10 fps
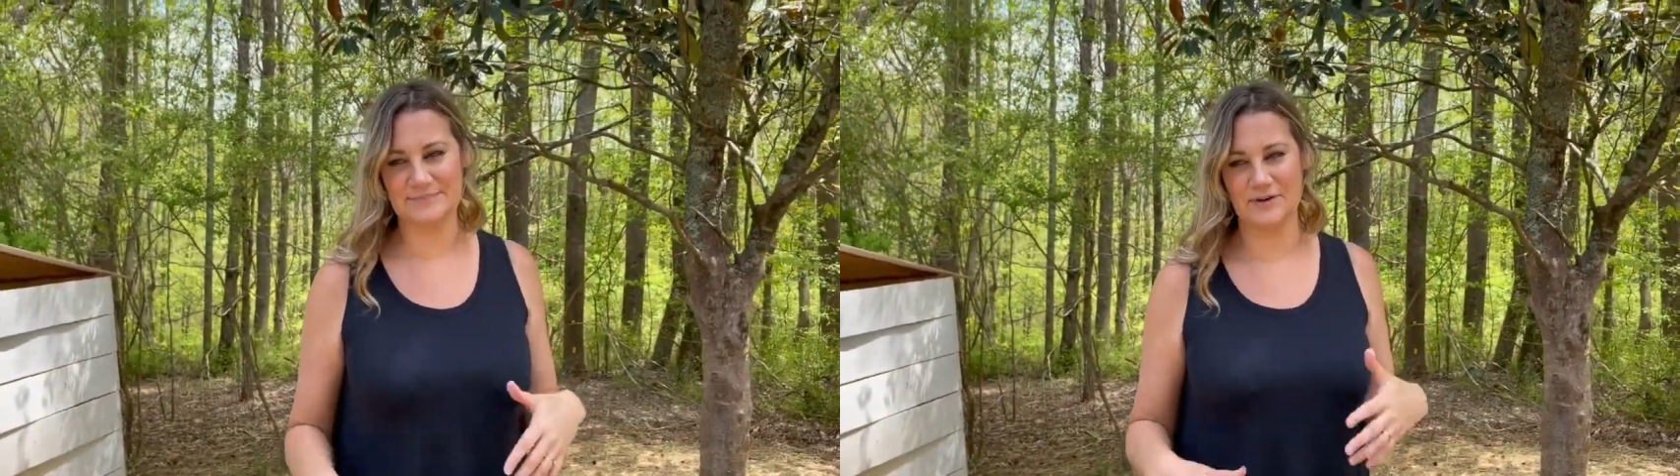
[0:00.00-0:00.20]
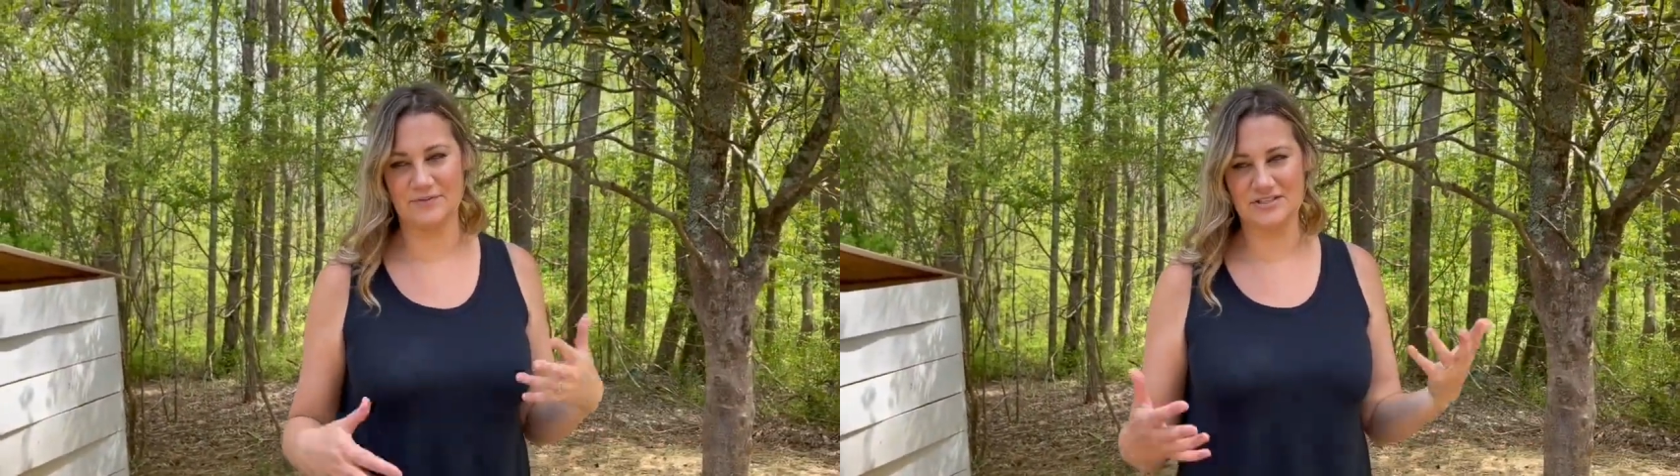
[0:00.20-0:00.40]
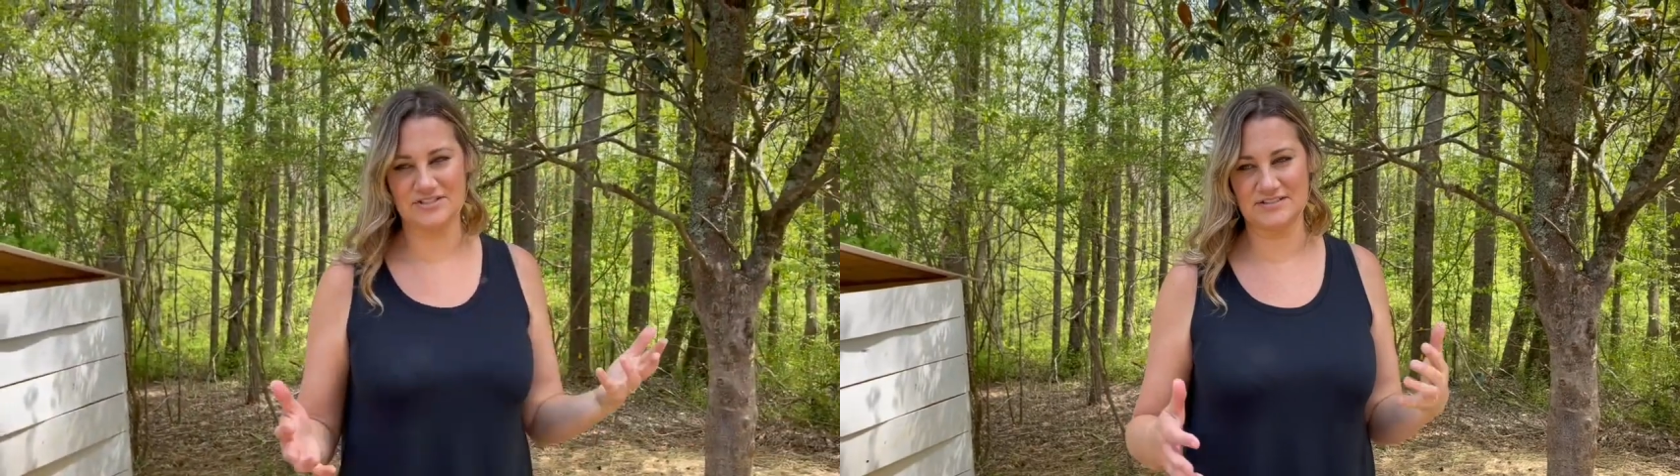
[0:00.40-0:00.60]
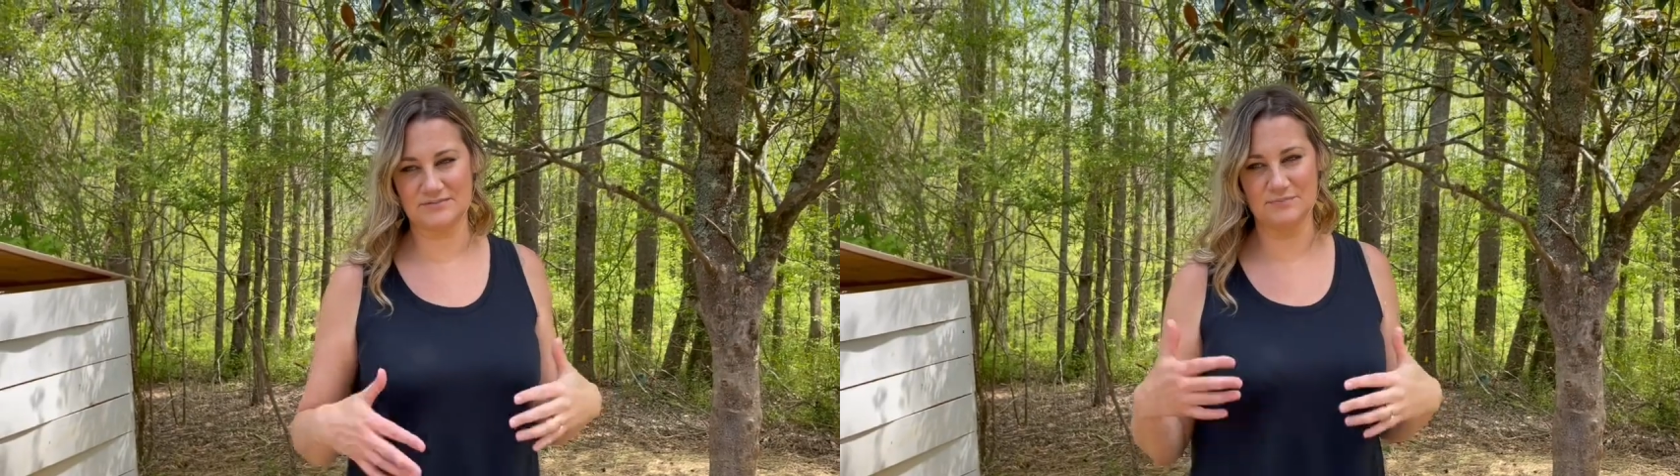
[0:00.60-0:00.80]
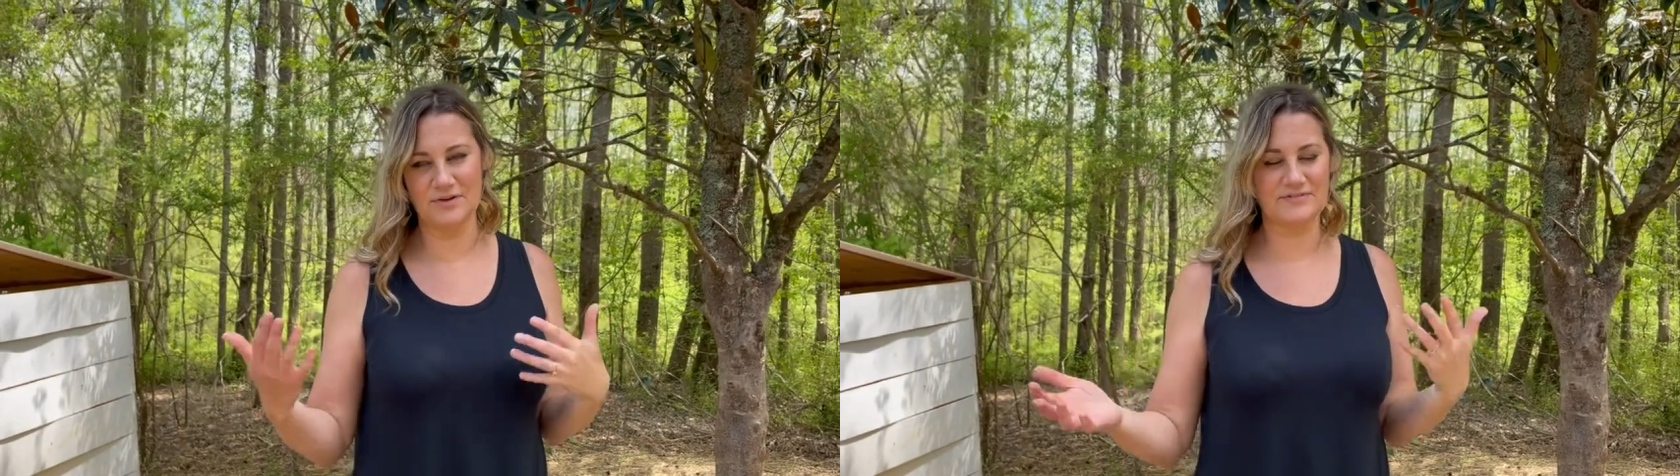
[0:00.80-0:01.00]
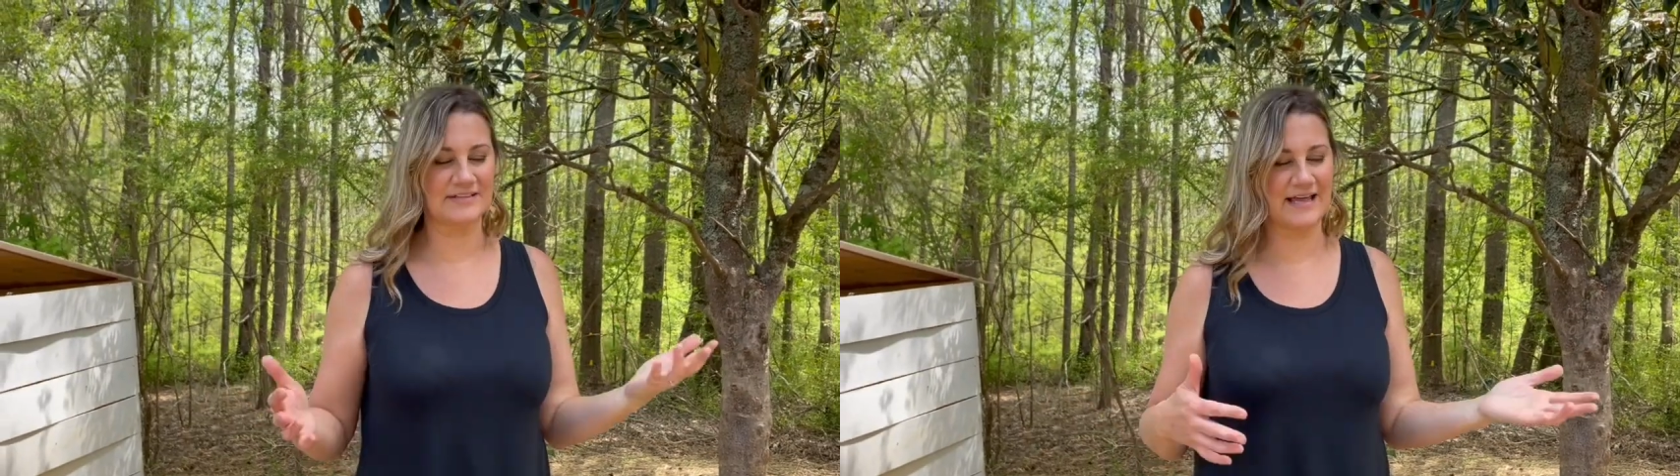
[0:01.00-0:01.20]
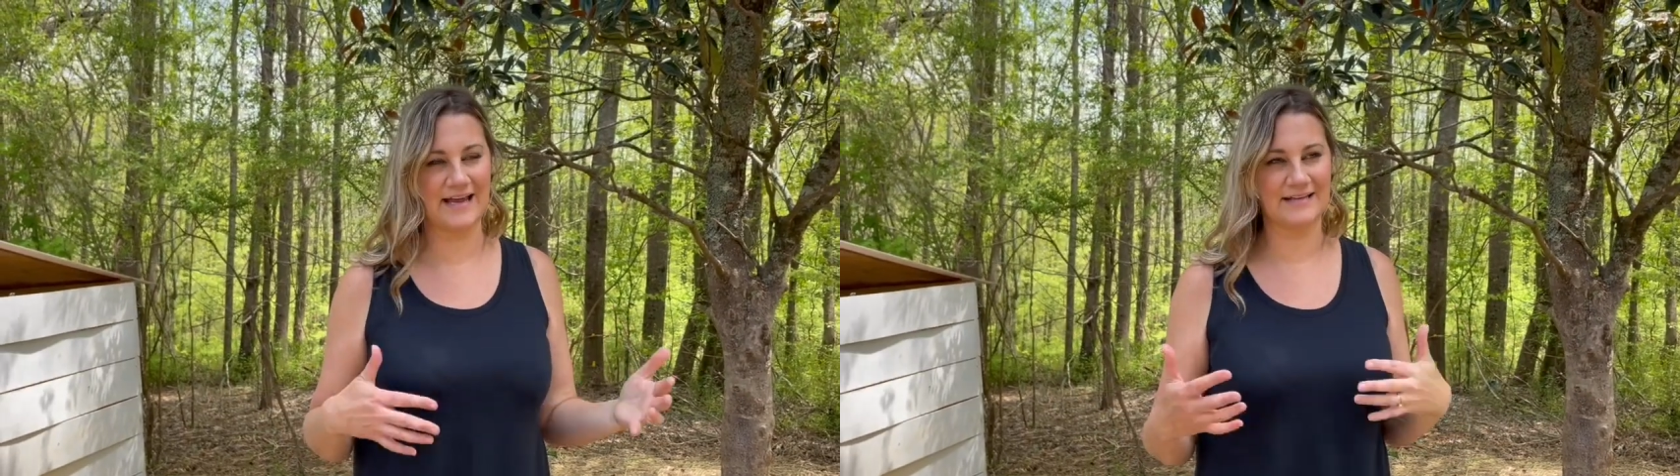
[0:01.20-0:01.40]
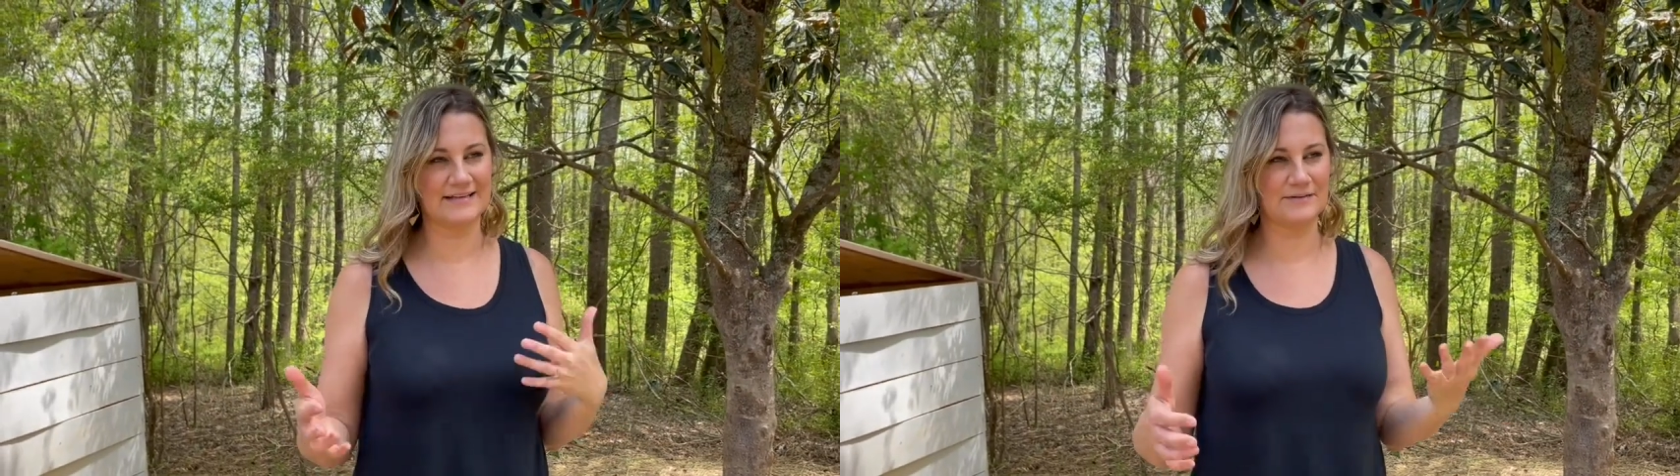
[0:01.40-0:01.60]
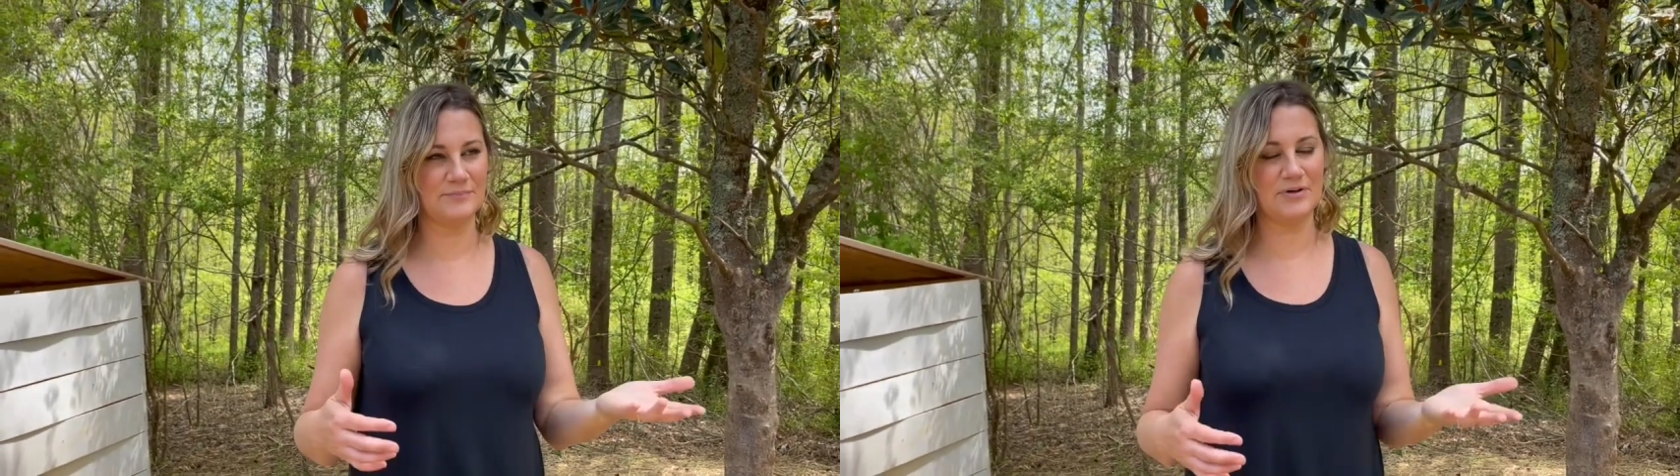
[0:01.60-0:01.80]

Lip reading: but we just moved a light and didn't